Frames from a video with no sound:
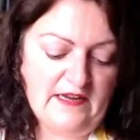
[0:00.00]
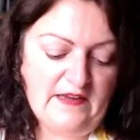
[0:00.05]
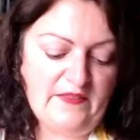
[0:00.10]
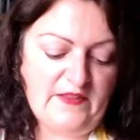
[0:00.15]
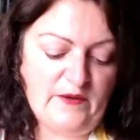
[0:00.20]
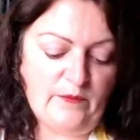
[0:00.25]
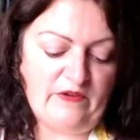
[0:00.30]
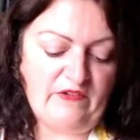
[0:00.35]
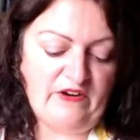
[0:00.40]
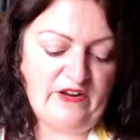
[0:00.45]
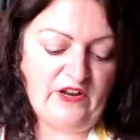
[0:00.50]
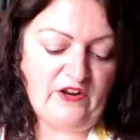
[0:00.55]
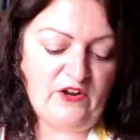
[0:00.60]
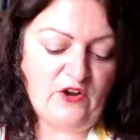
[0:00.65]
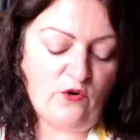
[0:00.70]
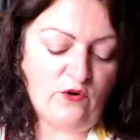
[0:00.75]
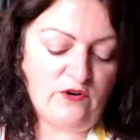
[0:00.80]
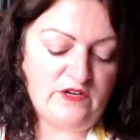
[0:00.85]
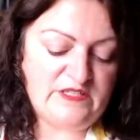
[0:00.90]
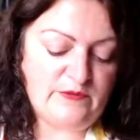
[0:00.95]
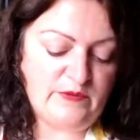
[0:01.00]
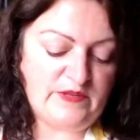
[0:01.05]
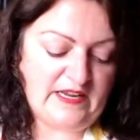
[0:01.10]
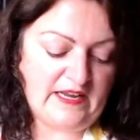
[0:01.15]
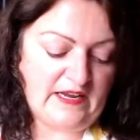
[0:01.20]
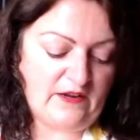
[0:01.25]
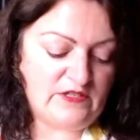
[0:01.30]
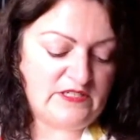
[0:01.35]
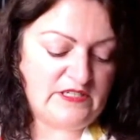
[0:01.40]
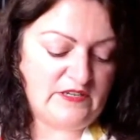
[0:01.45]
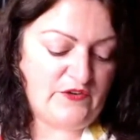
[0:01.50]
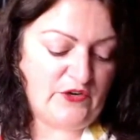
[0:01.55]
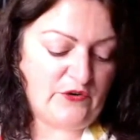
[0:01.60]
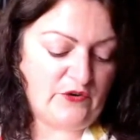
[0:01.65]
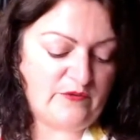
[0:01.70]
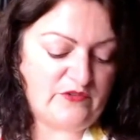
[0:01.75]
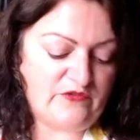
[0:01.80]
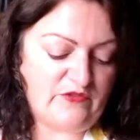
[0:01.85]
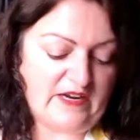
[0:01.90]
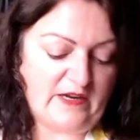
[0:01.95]
that we're in accordance with the Council of
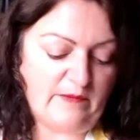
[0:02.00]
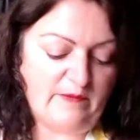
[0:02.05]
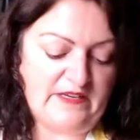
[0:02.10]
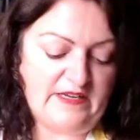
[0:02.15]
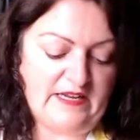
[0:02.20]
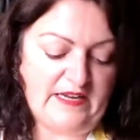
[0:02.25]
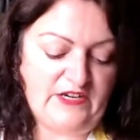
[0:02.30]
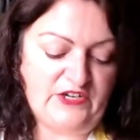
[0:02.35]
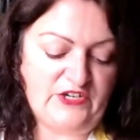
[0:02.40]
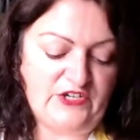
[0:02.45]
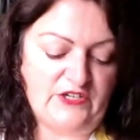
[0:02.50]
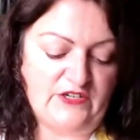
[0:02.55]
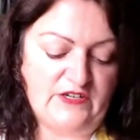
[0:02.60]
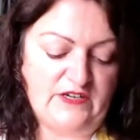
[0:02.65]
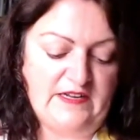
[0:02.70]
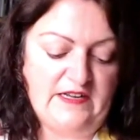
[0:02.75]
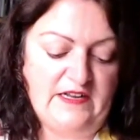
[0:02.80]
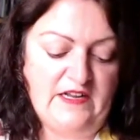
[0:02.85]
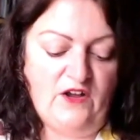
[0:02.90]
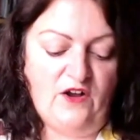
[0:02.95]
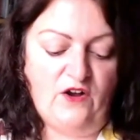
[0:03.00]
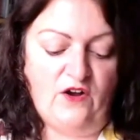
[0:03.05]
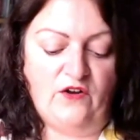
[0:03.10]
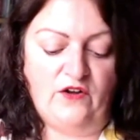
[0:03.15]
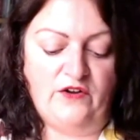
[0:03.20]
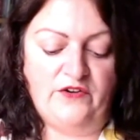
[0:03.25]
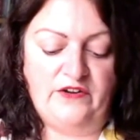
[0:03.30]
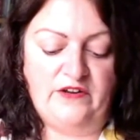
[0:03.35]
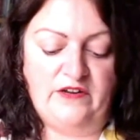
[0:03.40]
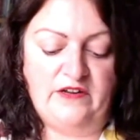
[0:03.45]
Europe's recommendation on